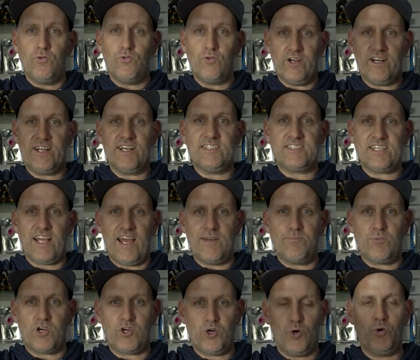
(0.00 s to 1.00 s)
riggers
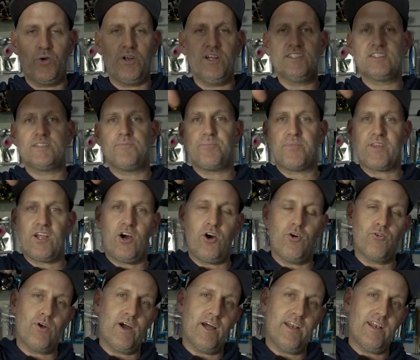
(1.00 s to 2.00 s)
and my corners,
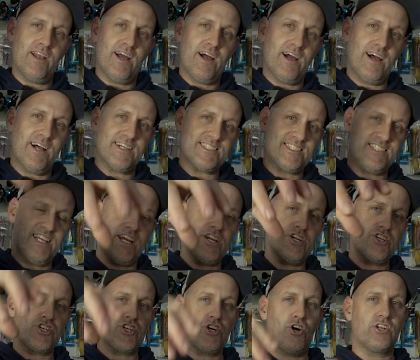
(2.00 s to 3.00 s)
I'll run a
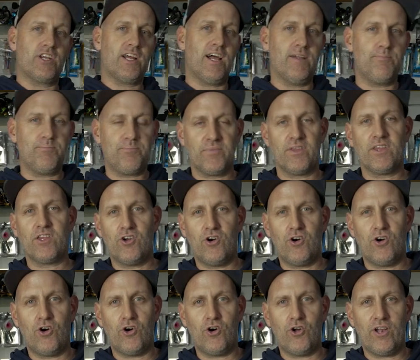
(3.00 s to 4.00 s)
2nd shotgun
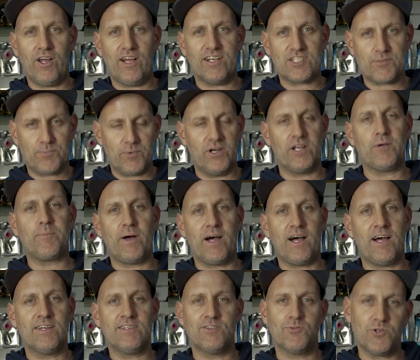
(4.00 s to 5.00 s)
on a spreader
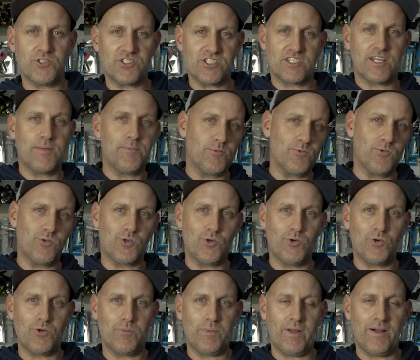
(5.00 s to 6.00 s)
bar, which is something we'll
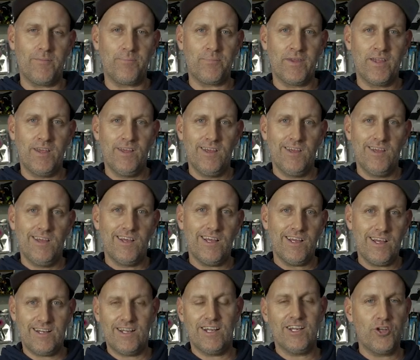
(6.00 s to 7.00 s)
talk about
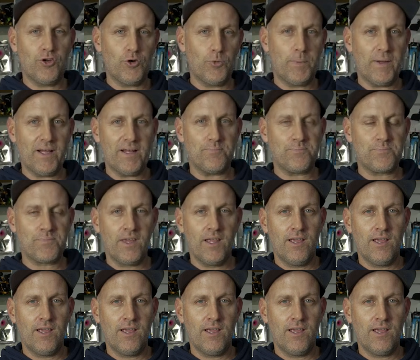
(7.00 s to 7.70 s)
in a little bit.